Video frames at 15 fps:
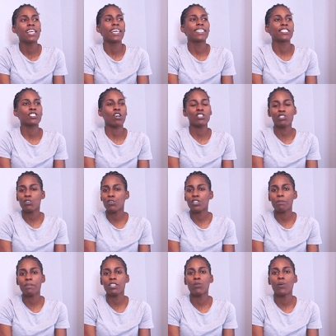And it's also going
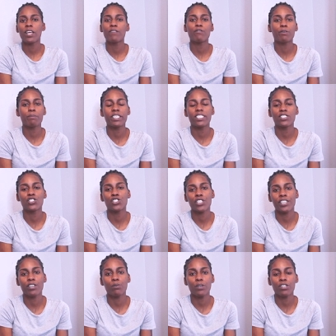to be a way for me to
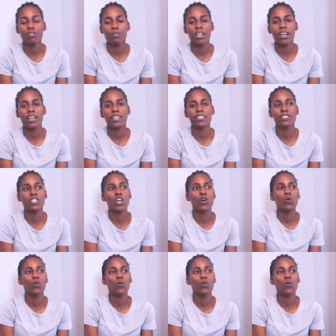share with you guys